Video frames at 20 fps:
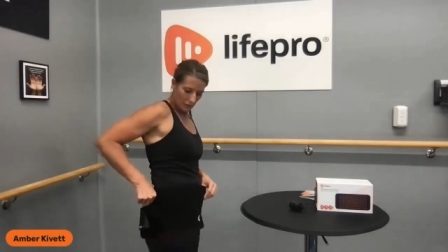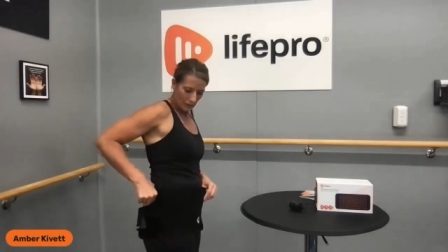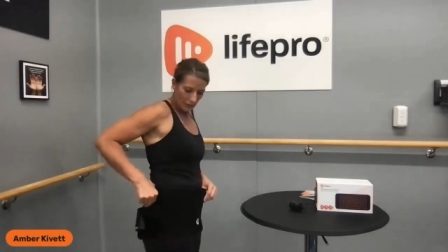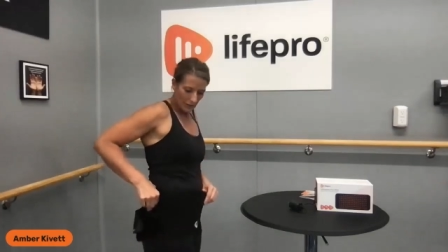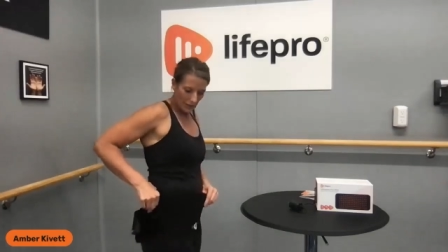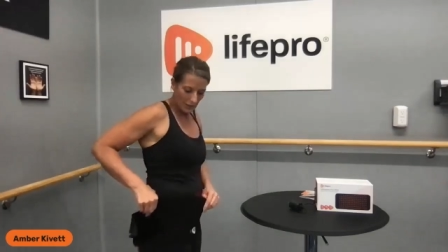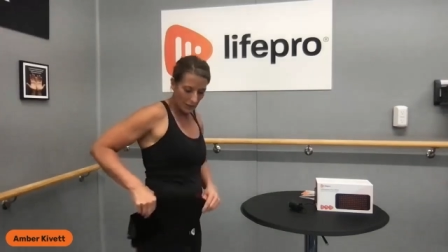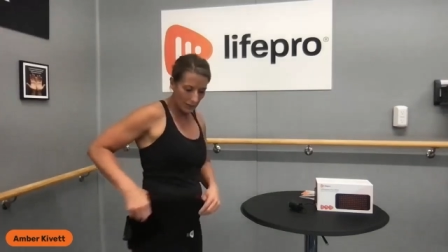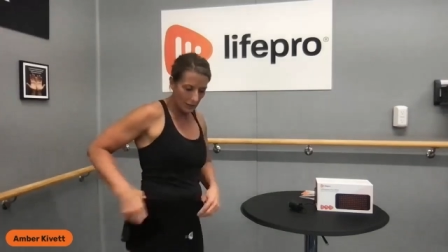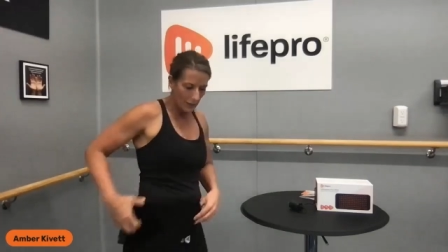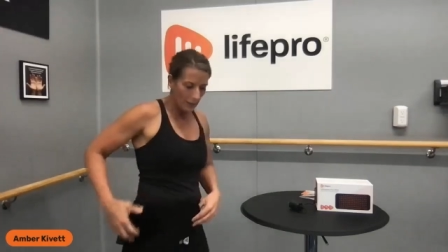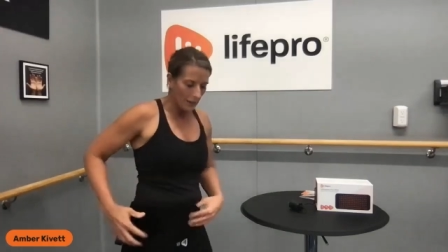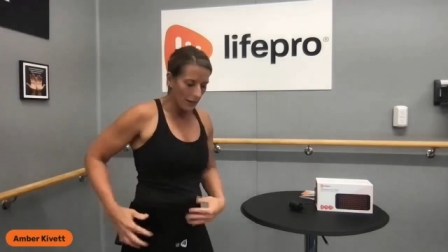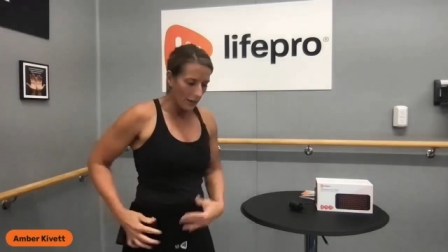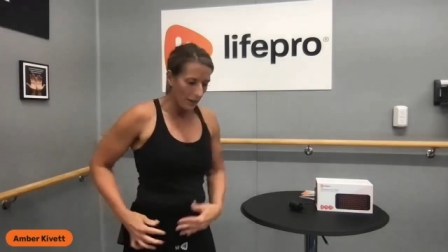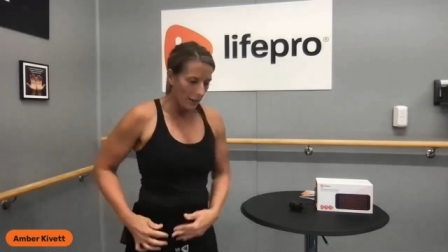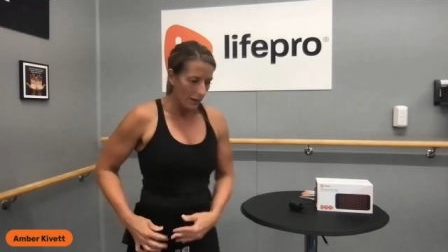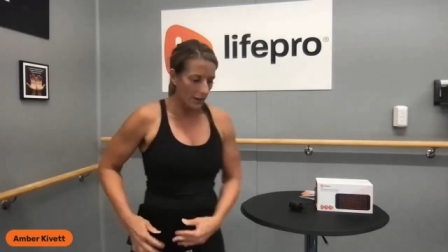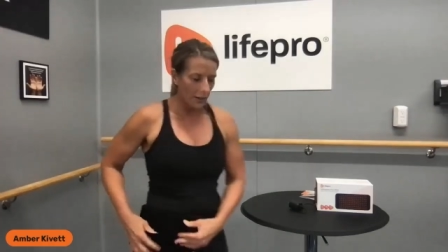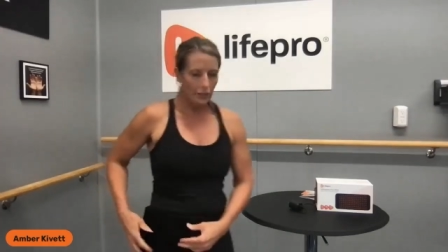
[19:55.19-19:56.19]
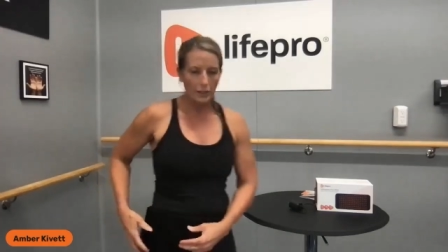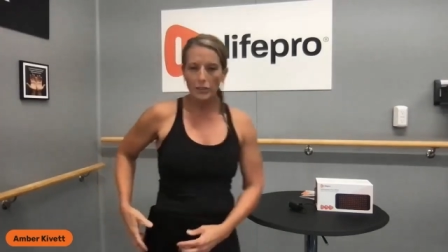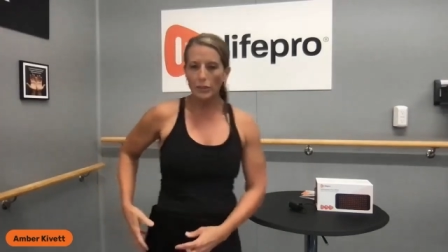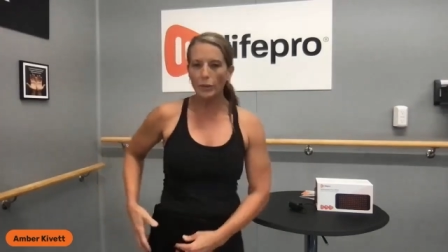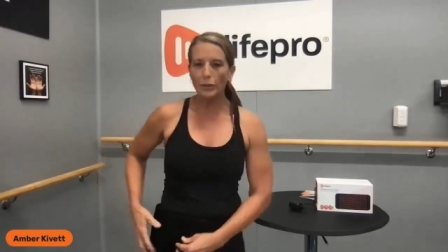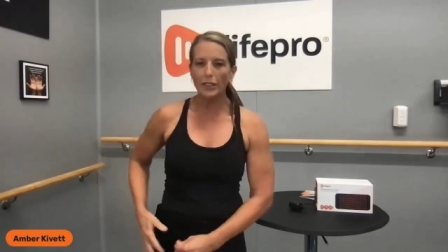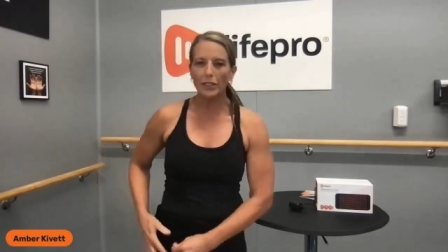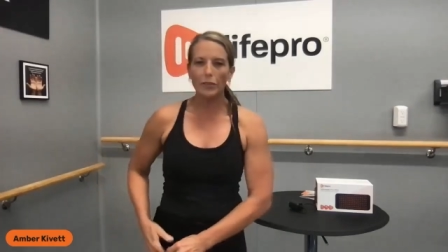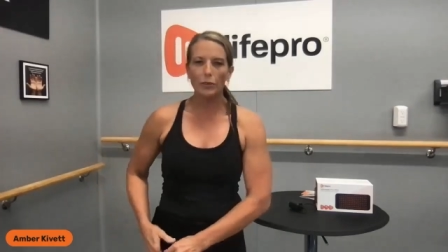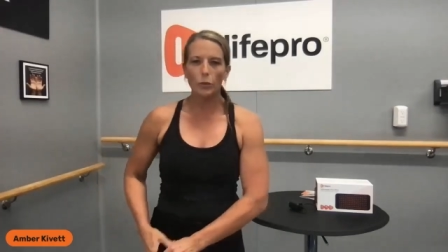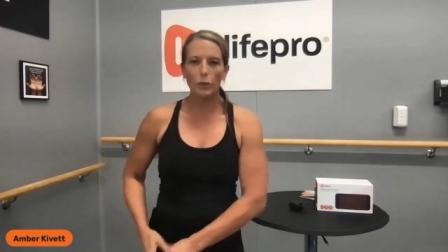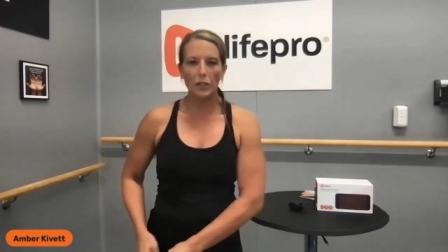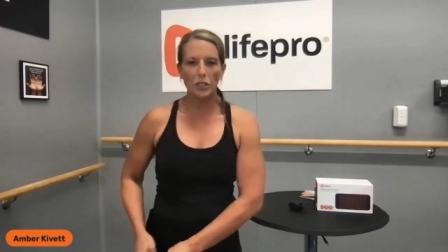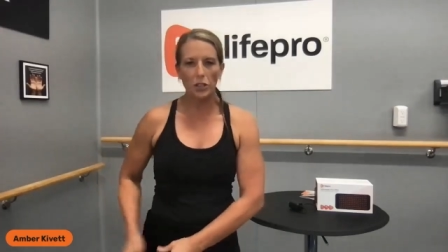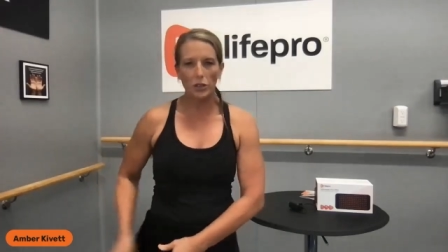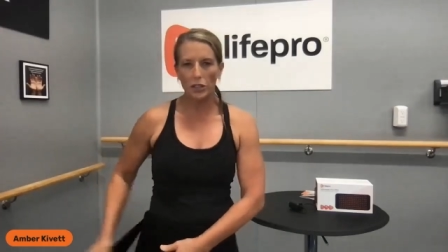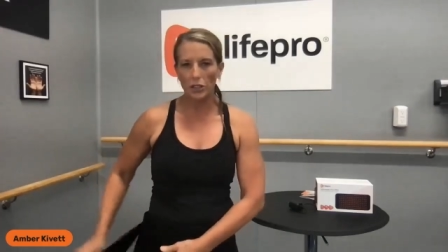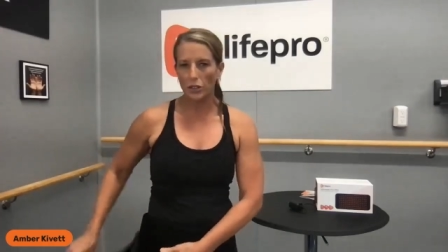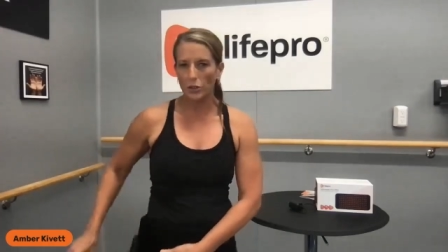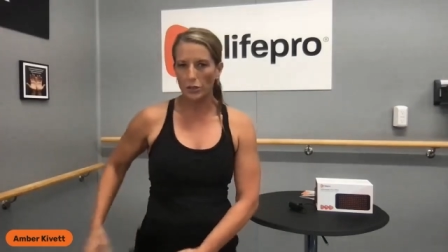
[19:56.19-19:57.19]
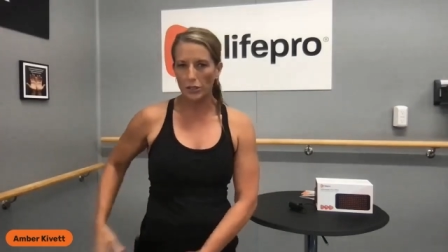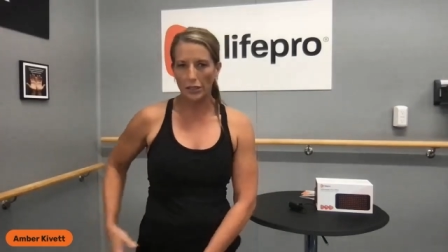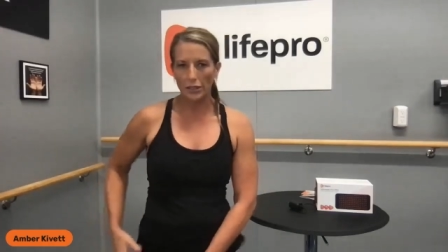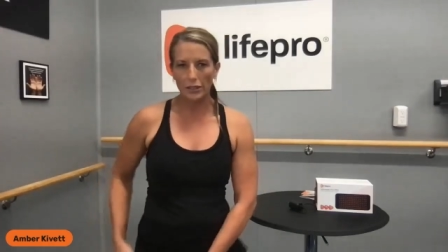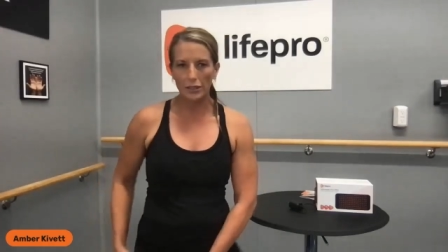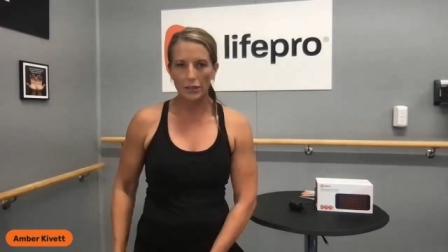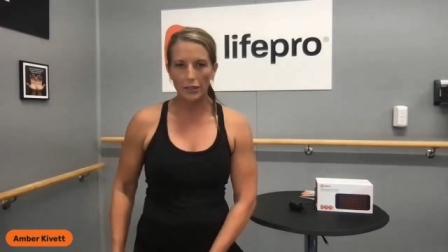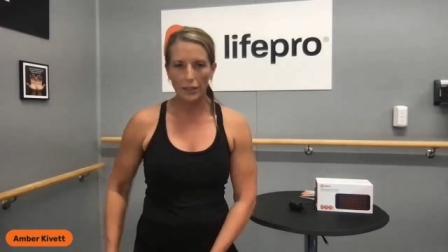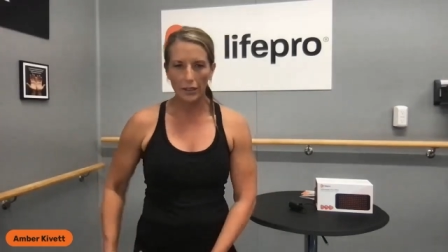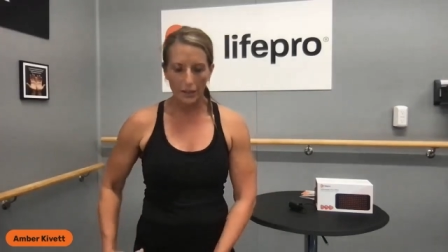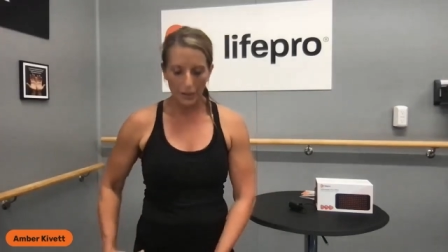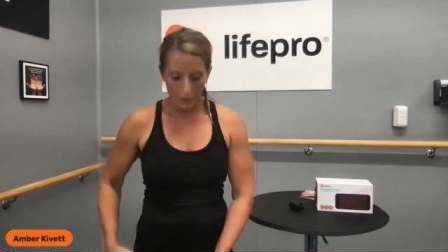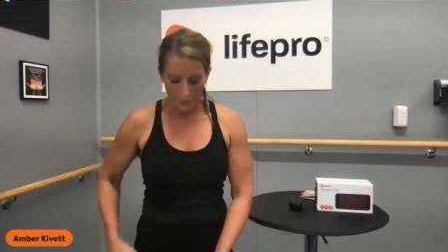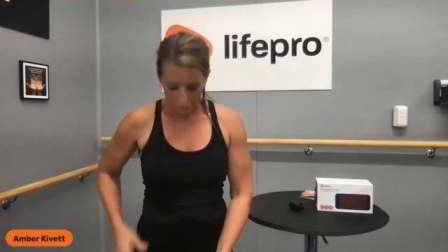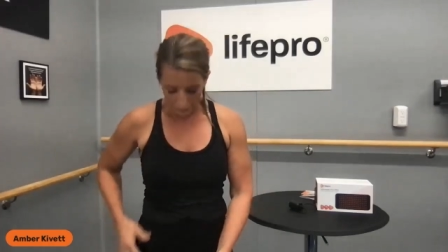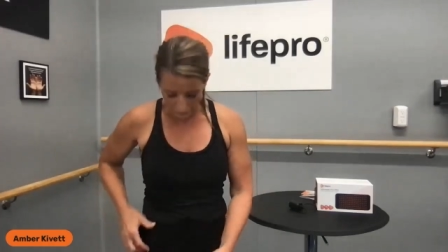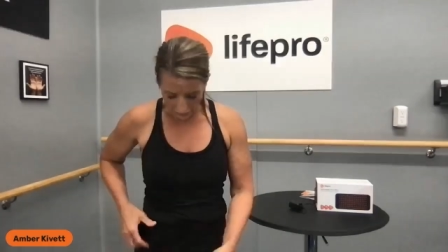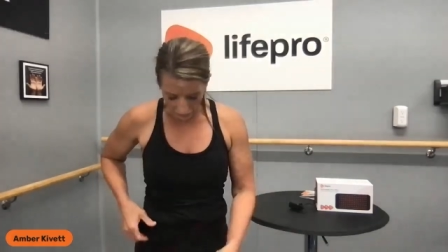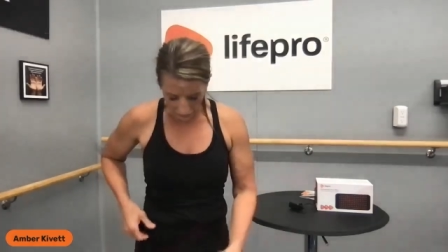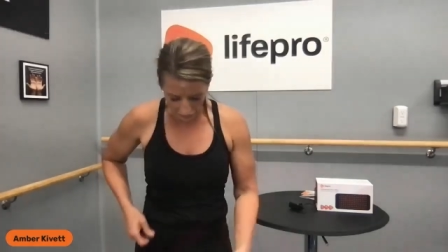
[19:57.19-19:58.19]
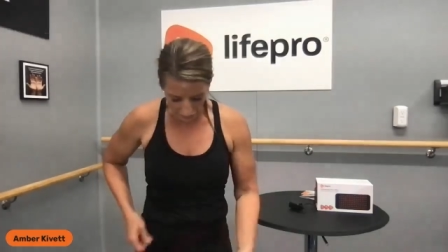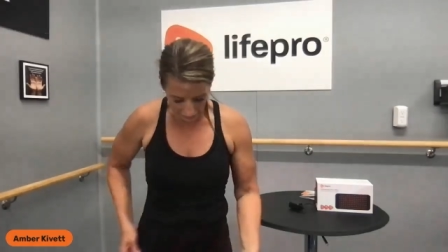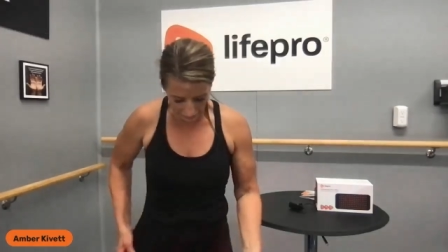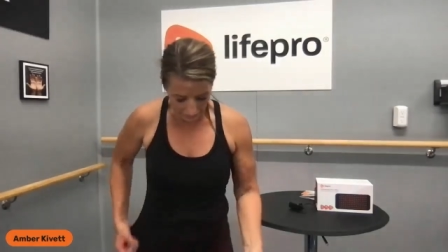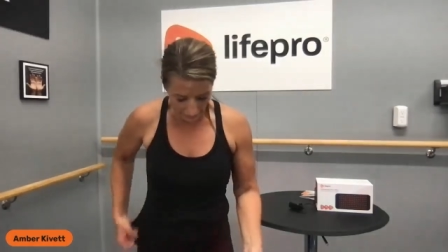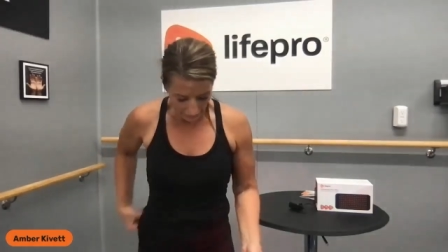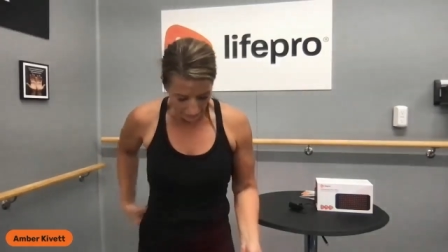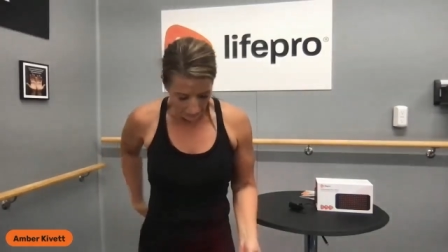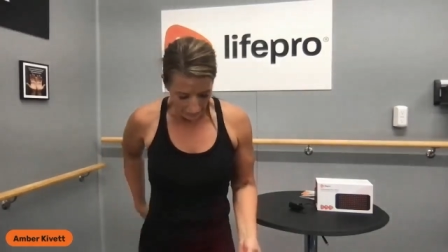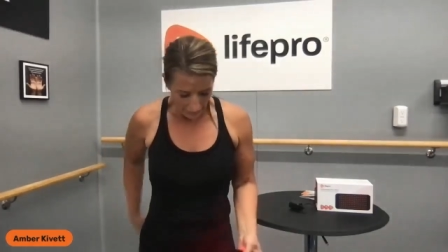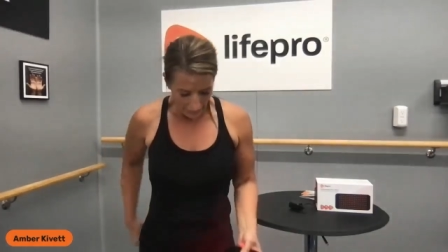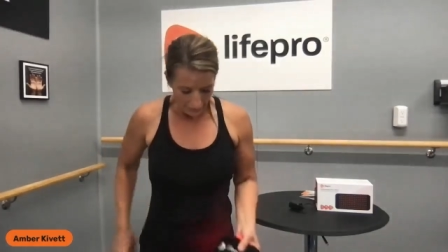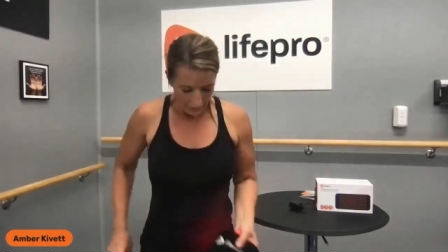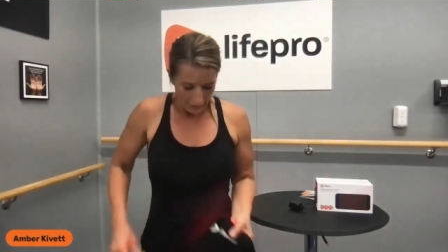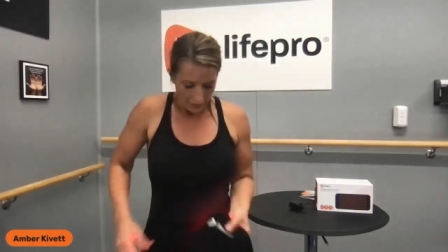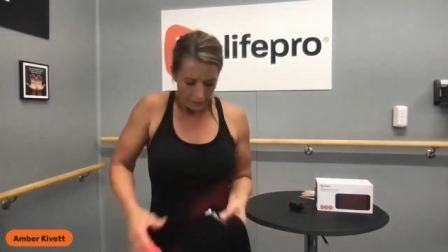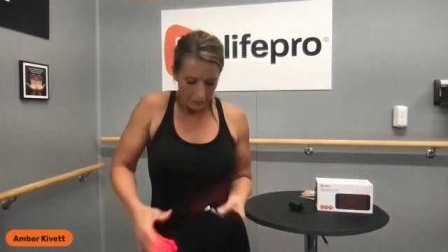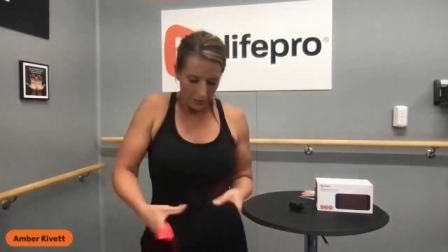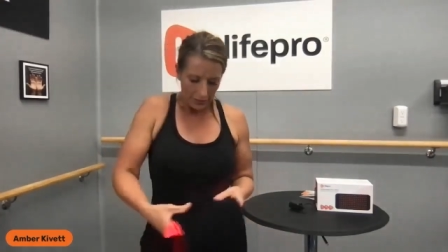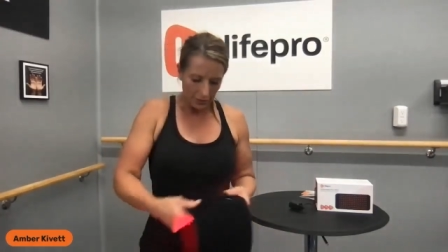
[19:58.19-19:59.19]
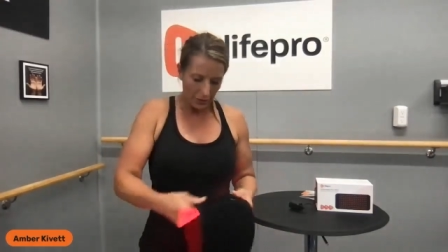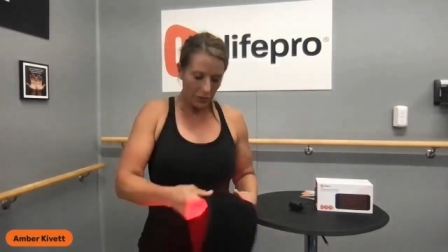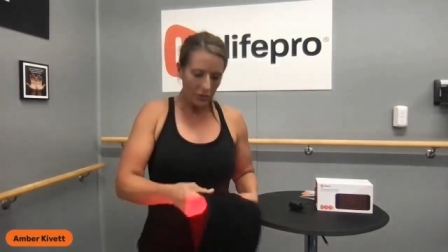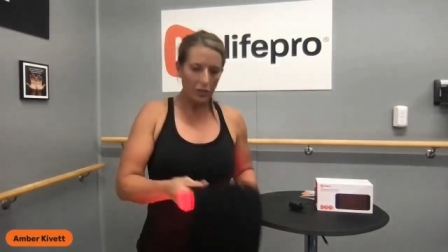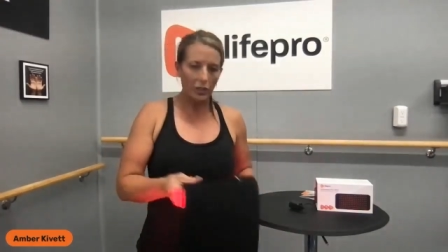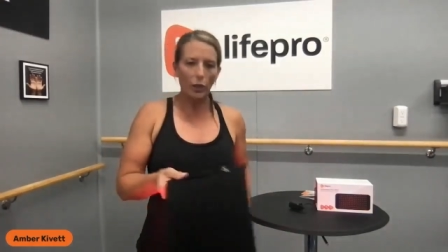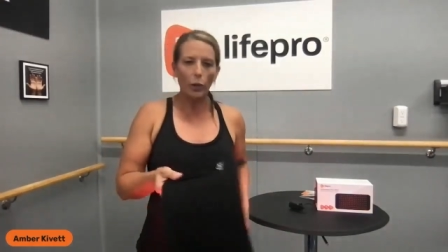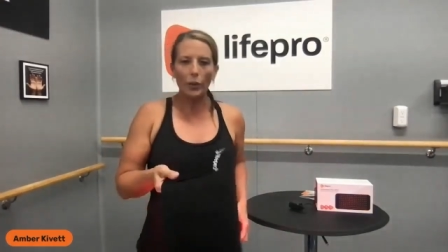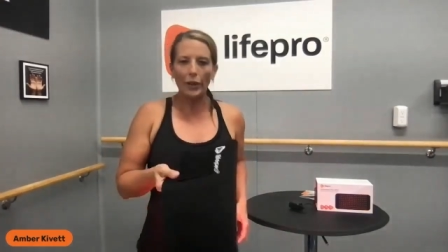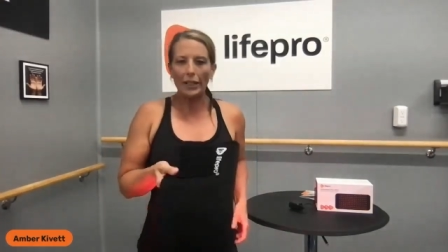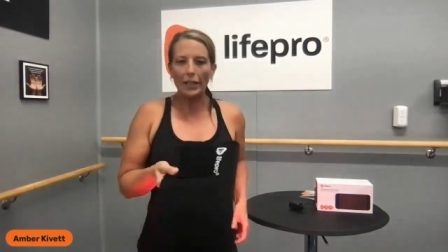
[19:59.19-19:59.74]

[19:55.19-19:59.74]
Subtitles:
Okay, so many different ways you can use it. There's just, these are so